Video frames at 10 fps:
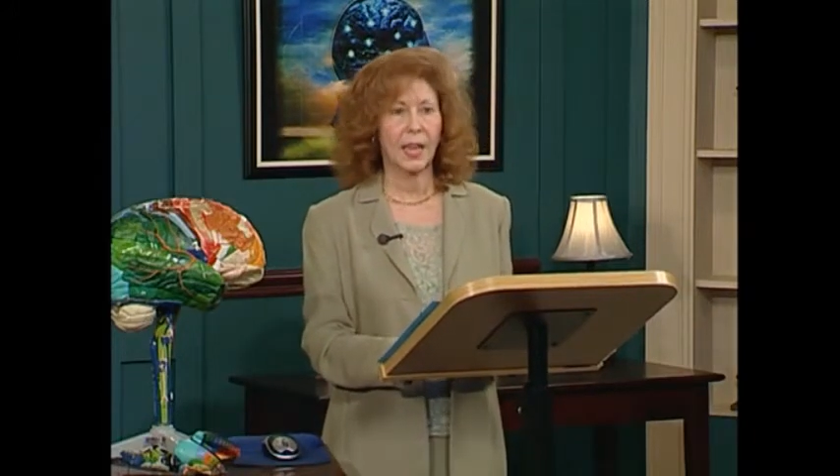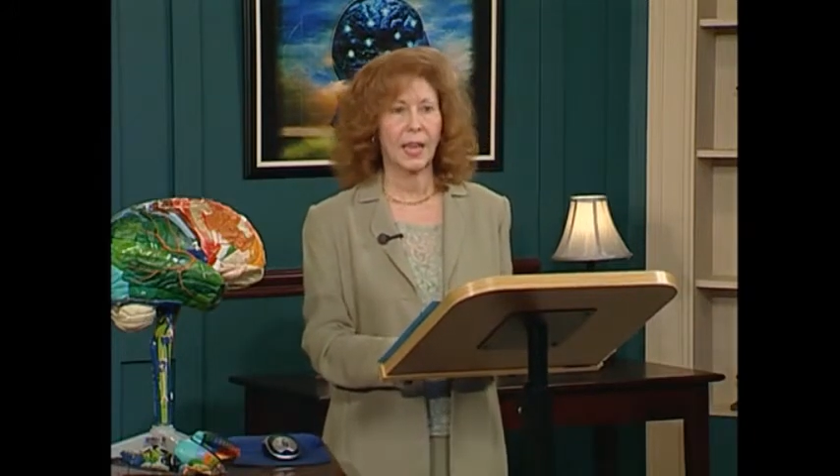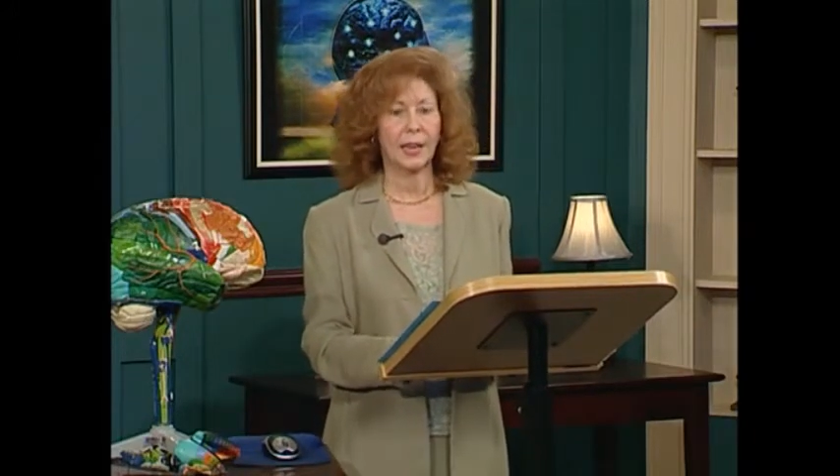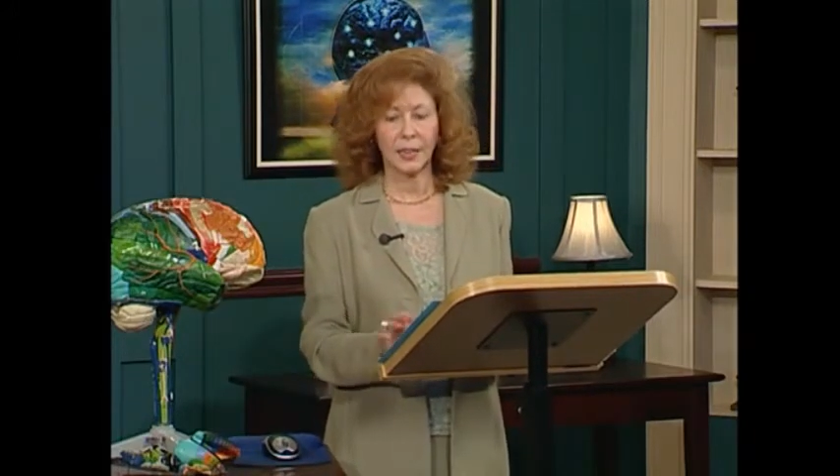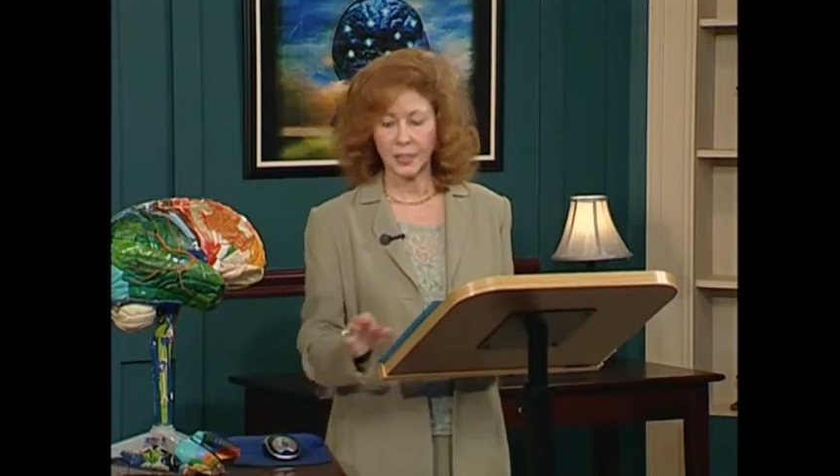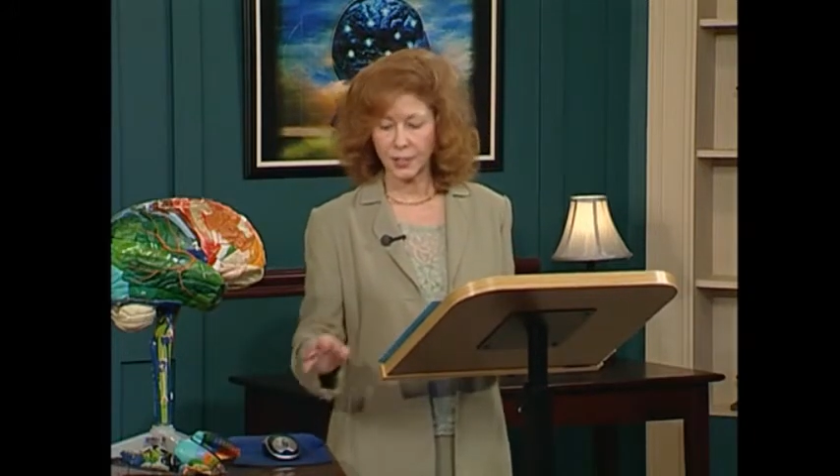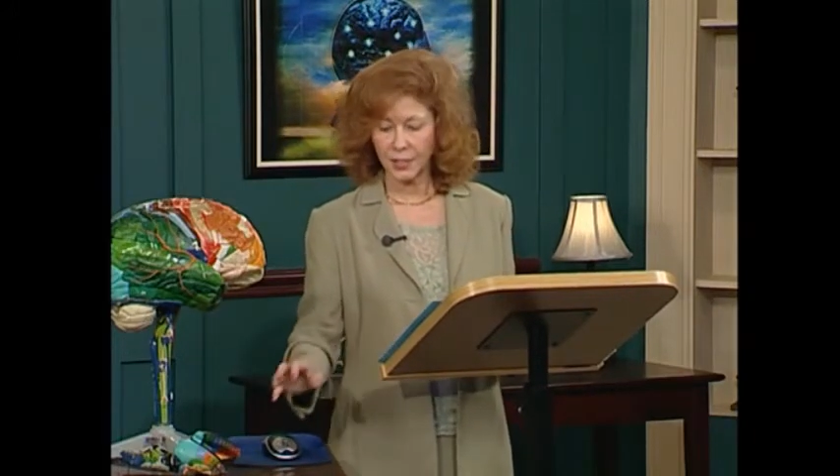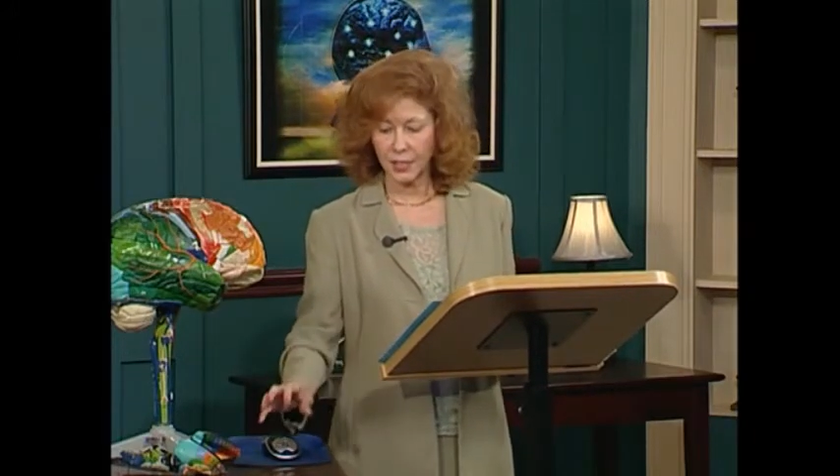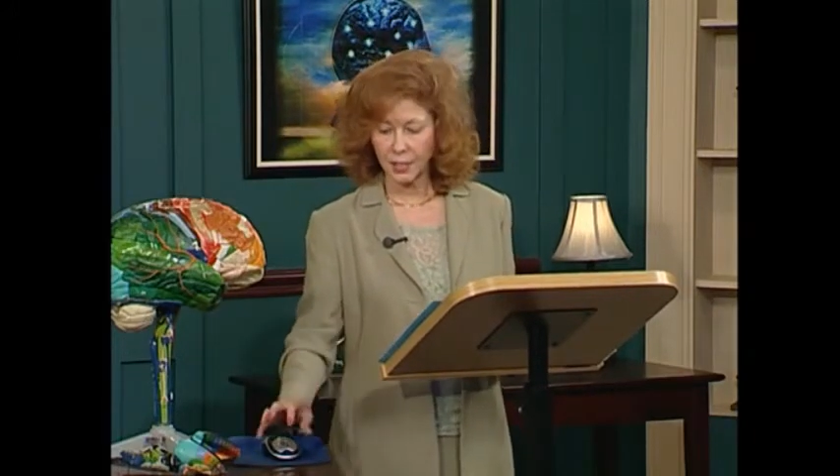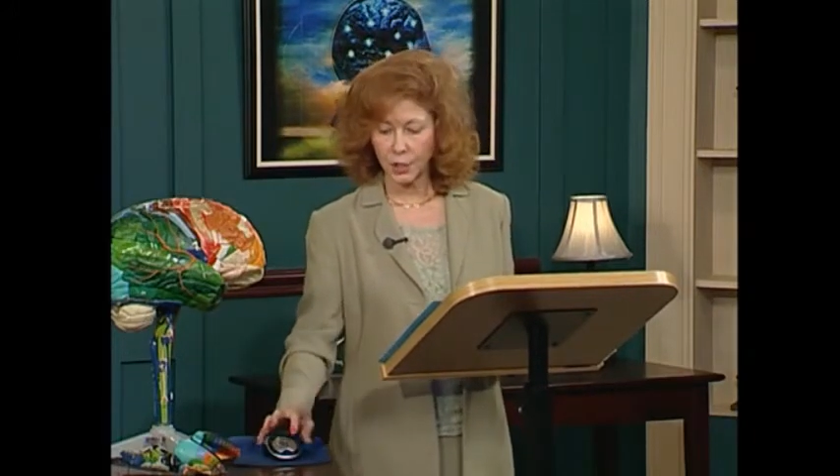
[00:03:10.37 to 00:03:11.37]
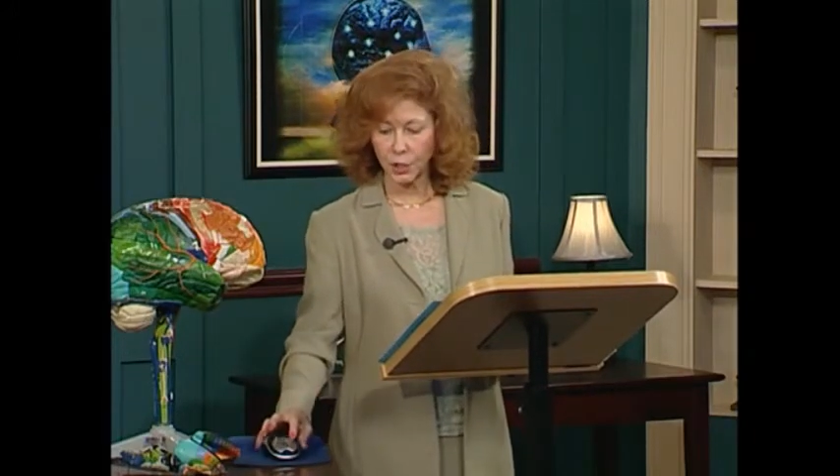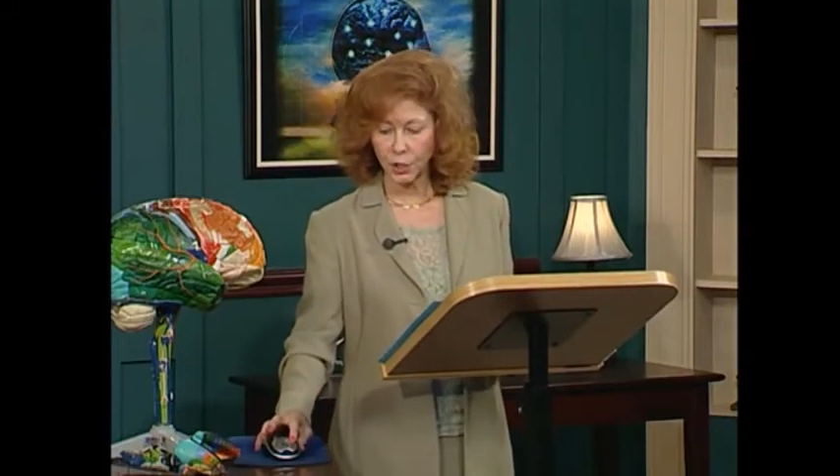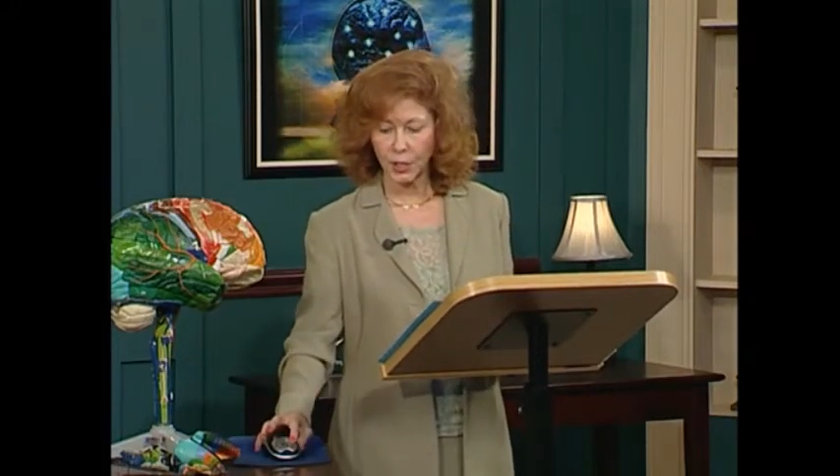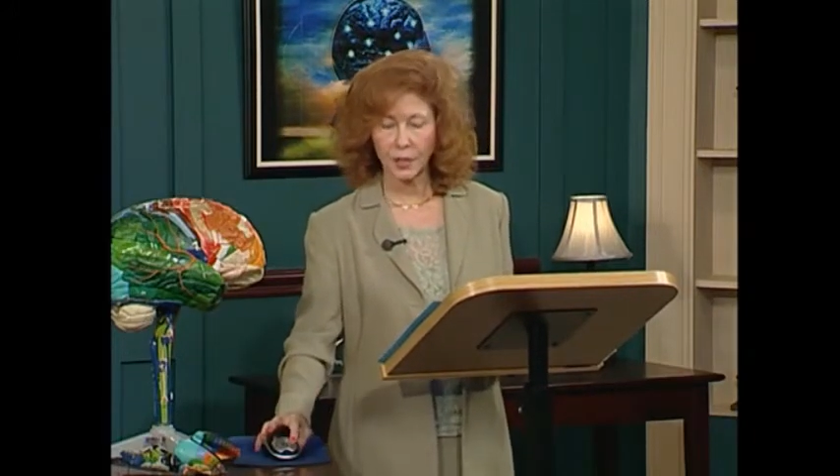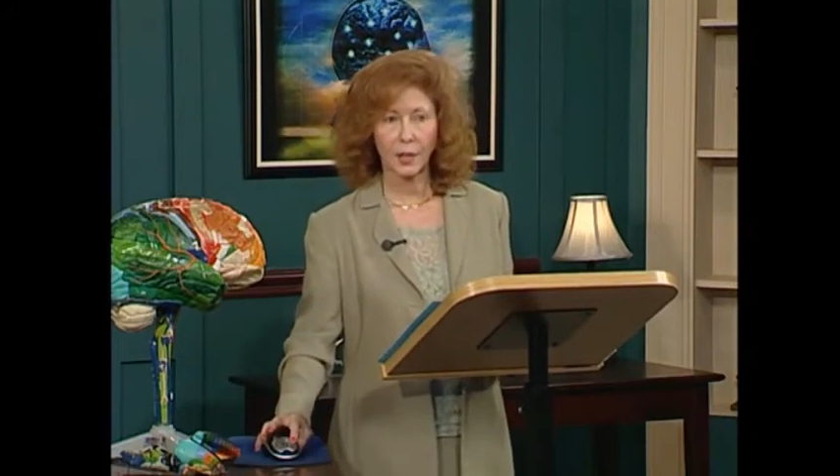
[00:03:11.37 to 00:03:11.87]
and it is this sheet